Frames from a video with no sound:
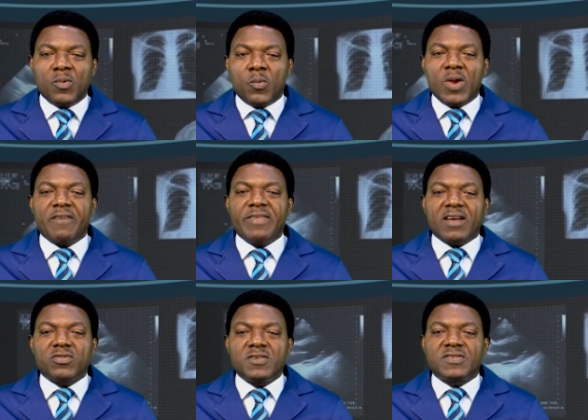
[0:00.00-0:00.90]
We have
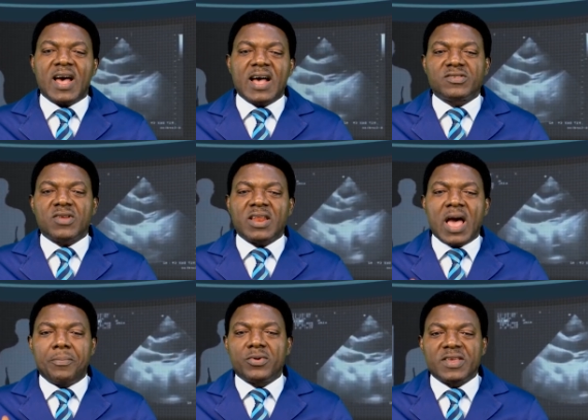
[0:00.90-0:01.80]
diagnosed arterial
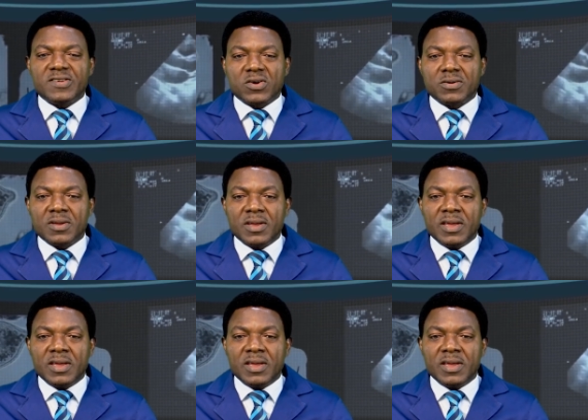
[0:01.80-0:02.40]
hypertension